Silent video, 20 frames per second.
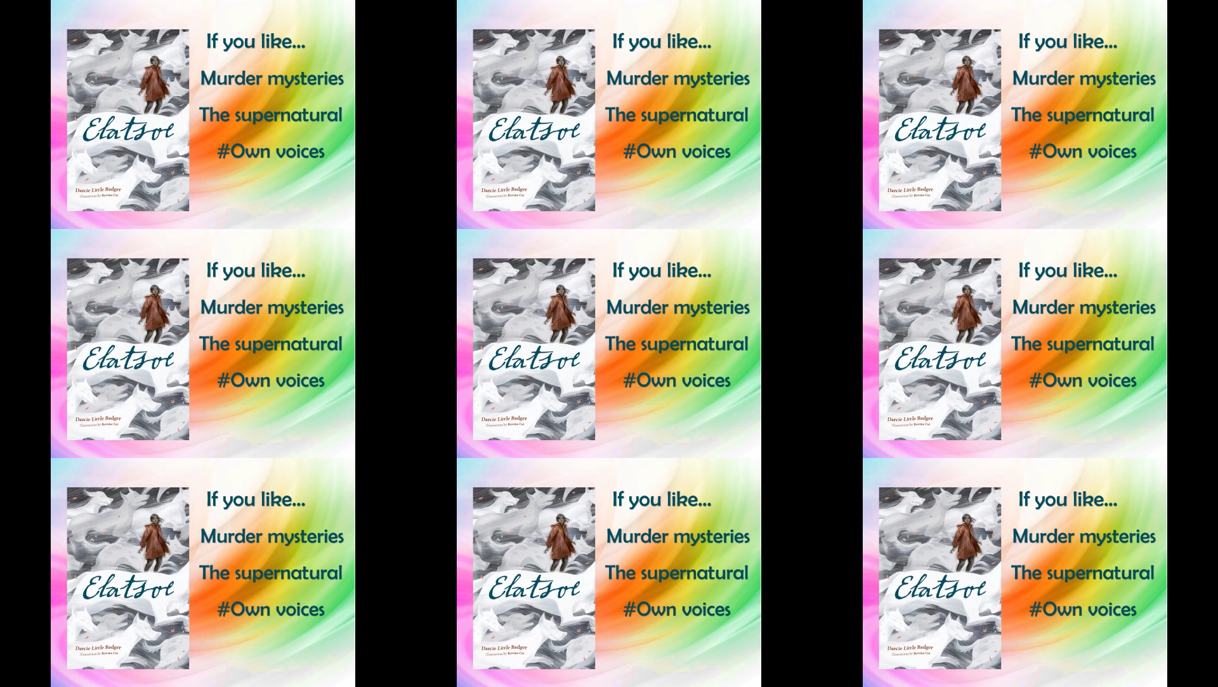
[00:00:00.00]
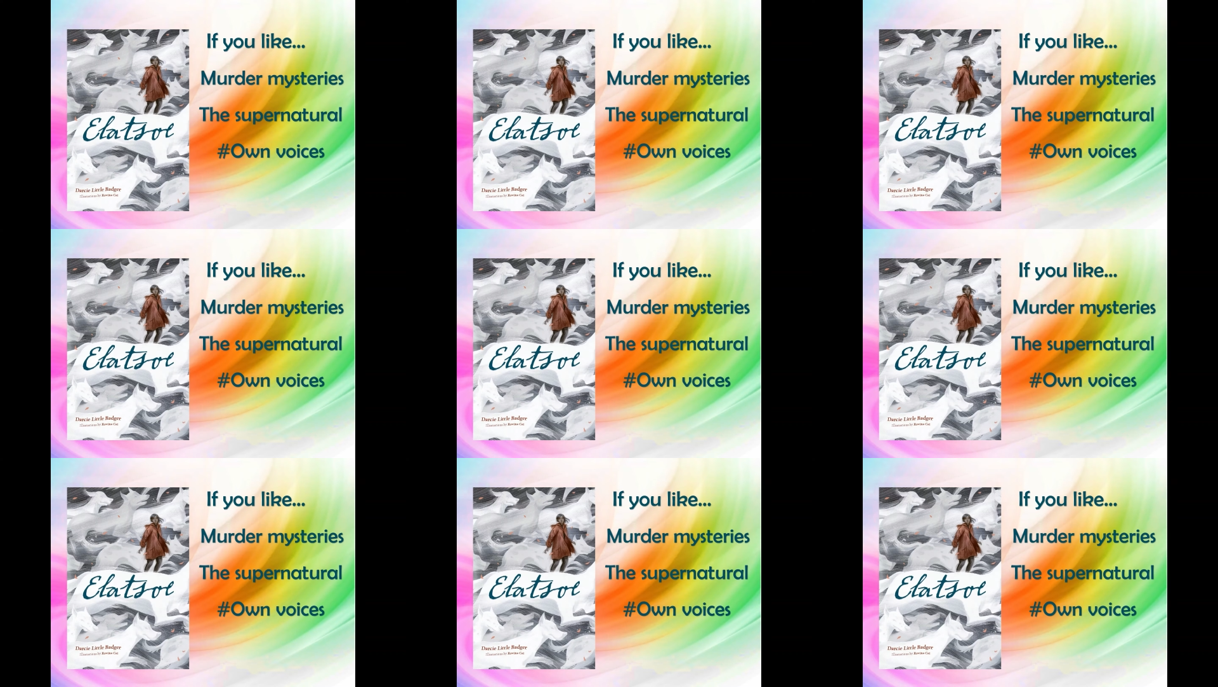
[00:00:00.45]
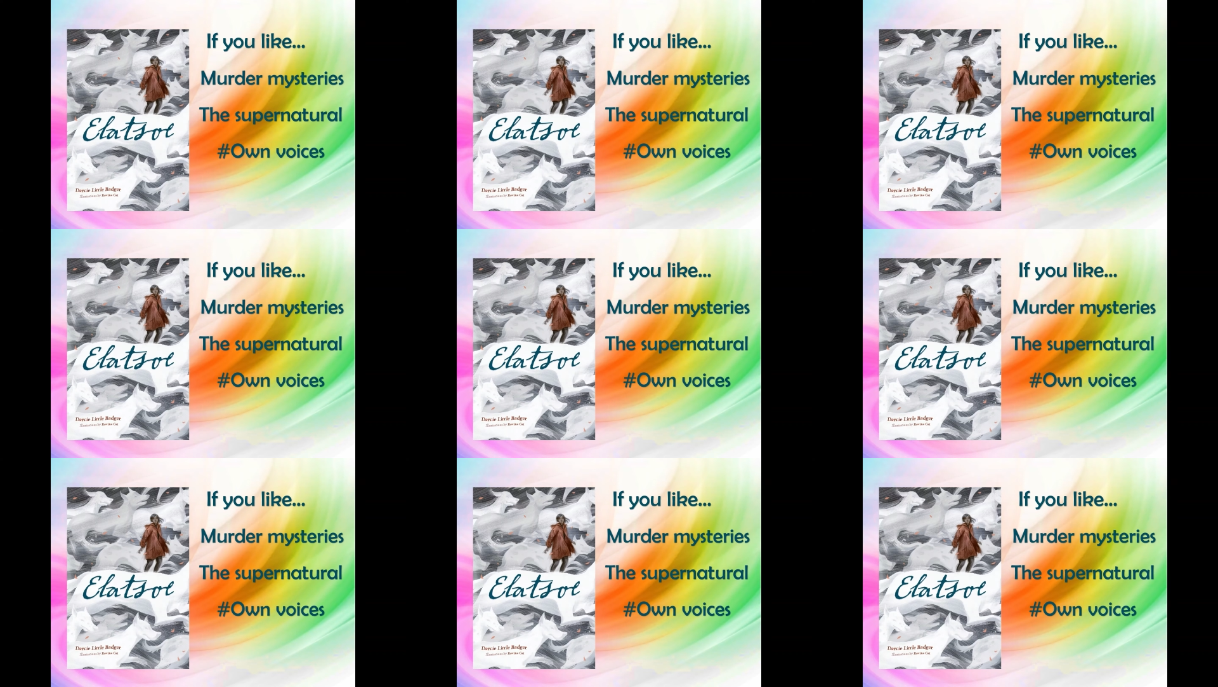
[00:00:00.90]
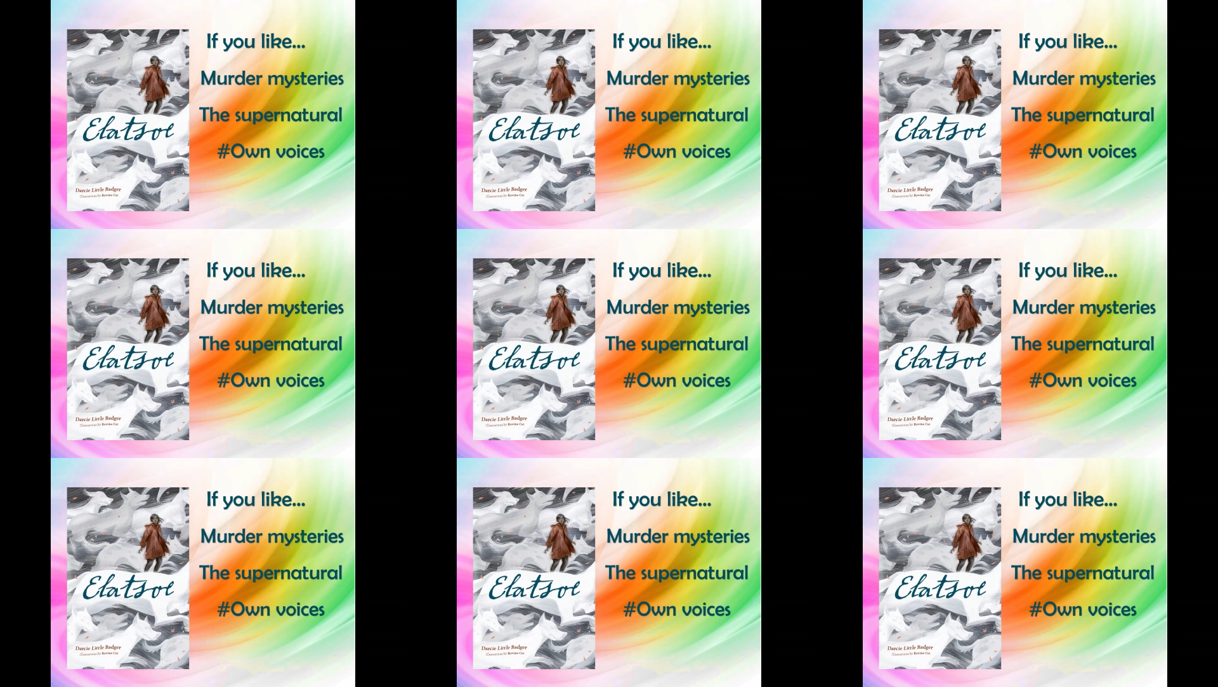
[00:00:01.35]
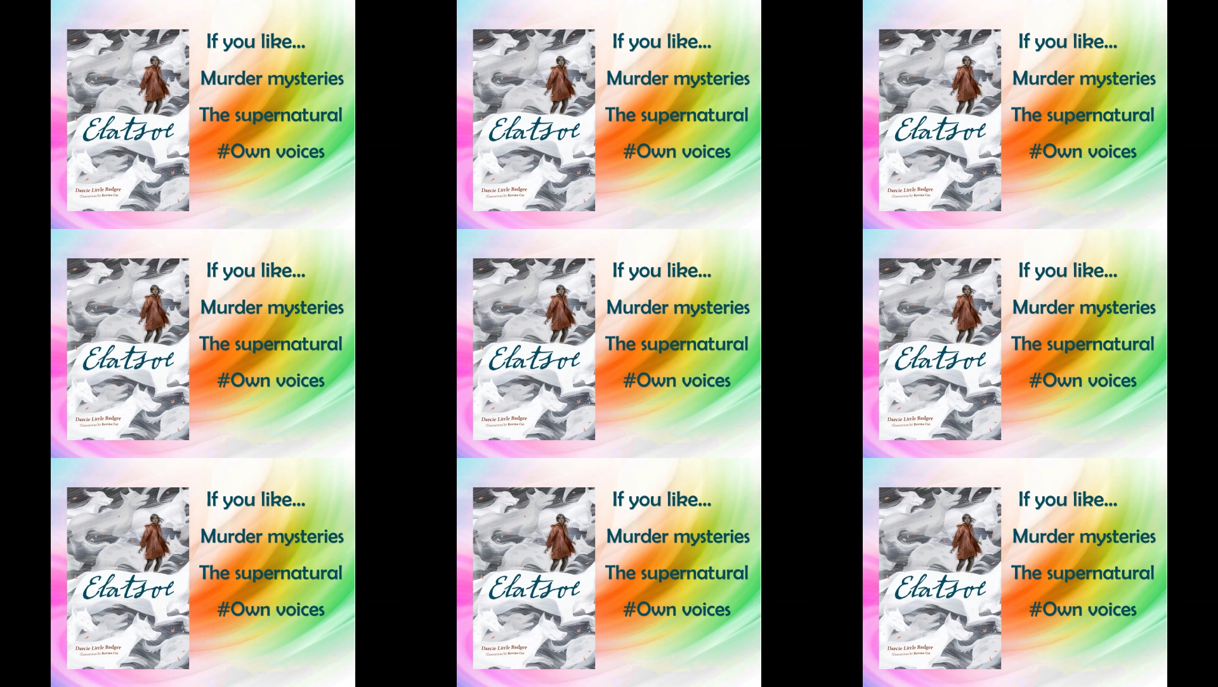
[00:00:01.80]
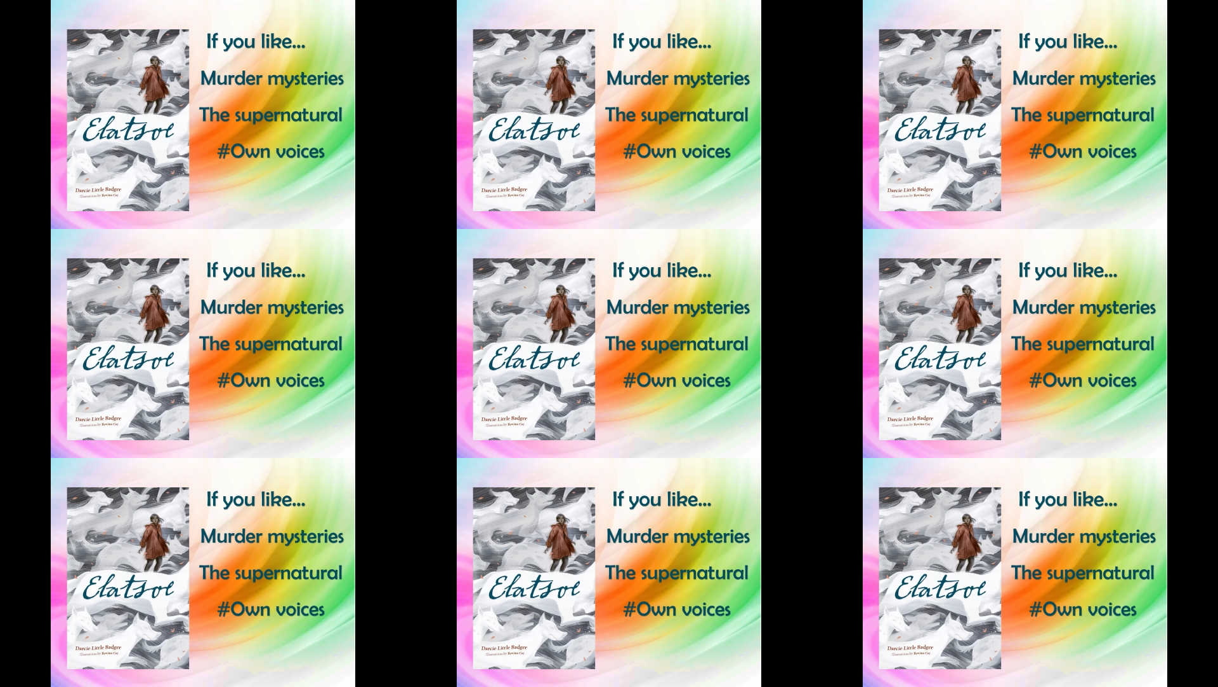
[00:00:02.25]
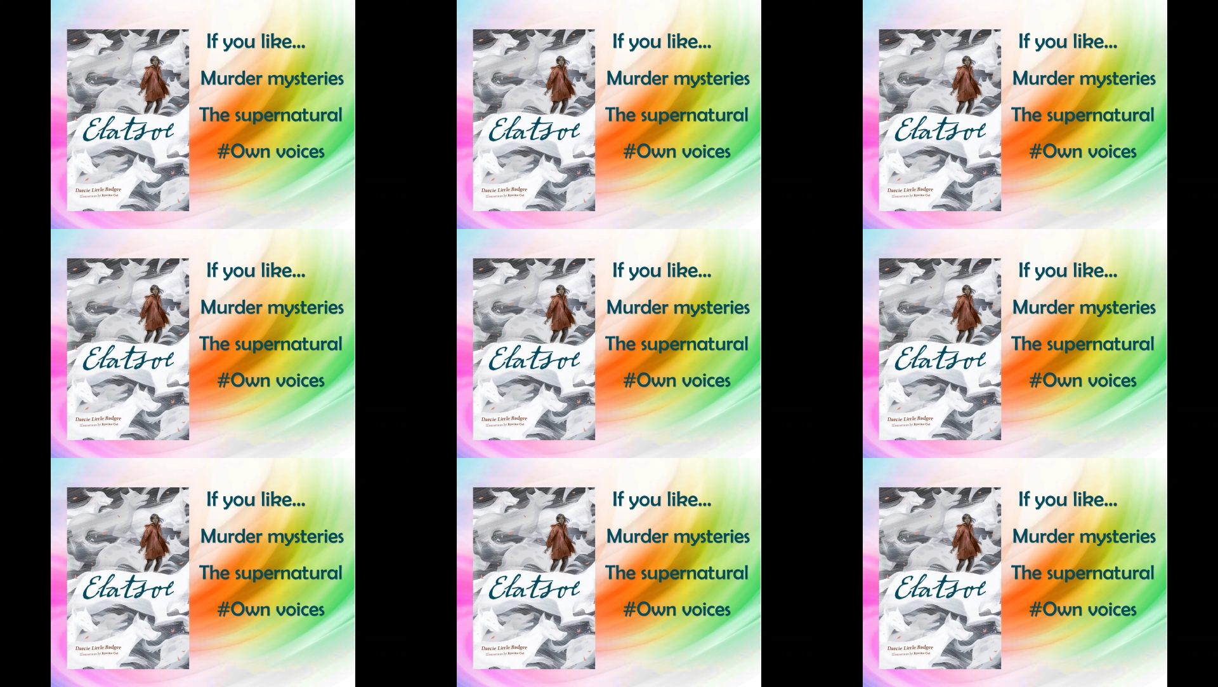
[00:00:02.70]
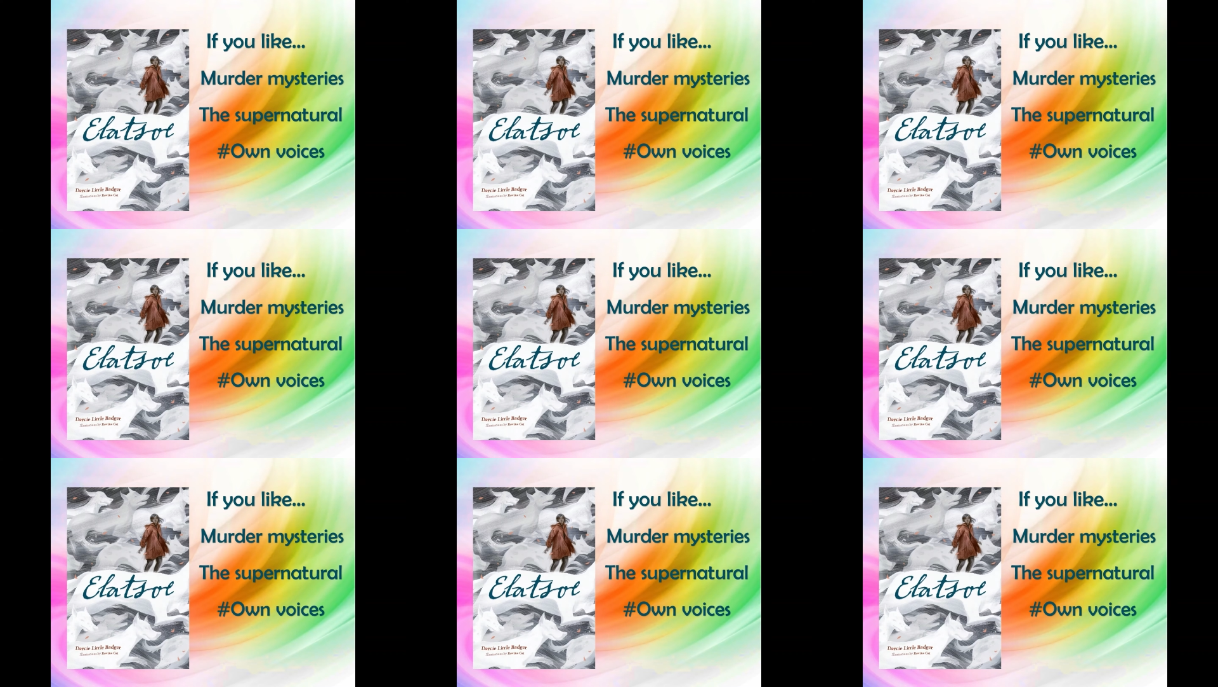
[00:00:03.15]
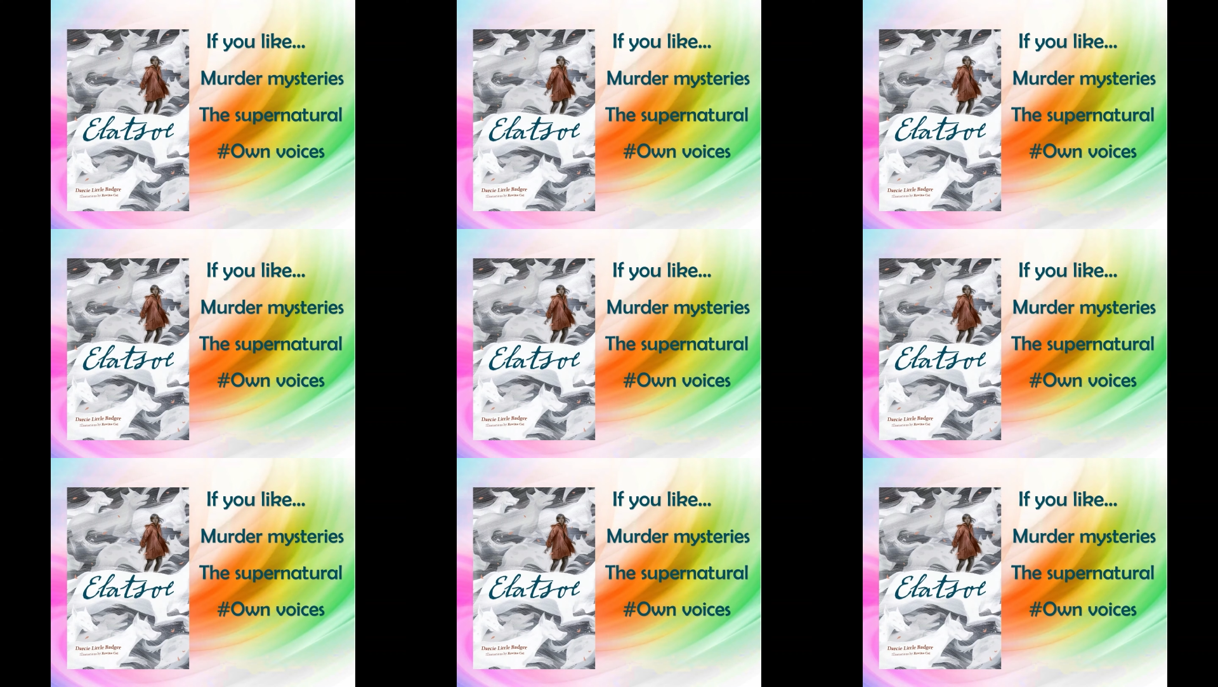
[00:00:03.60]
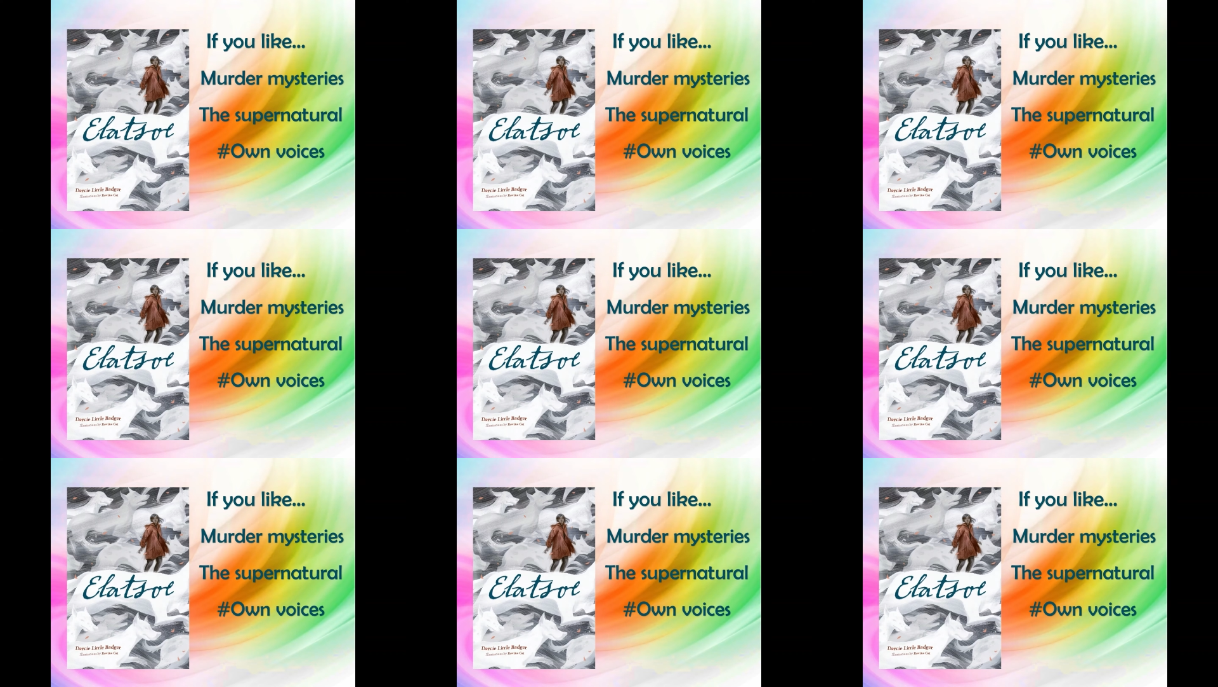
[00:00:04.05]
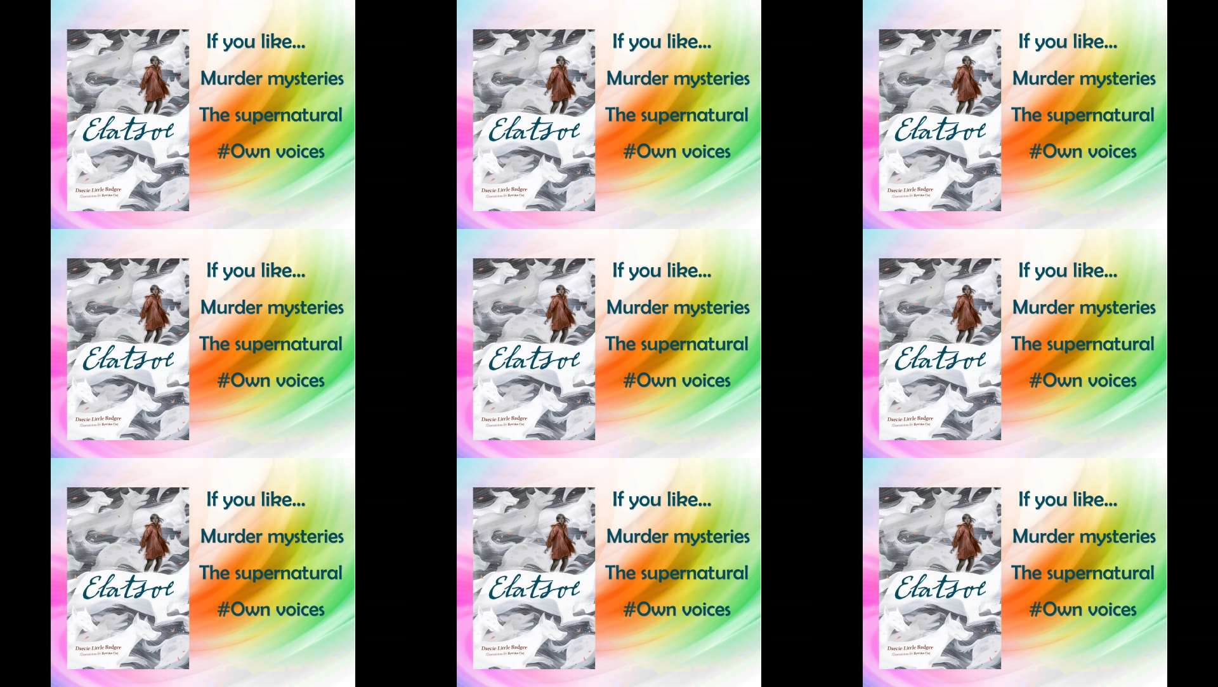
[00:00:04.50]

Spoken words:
No face is visible, so there are no lips to read.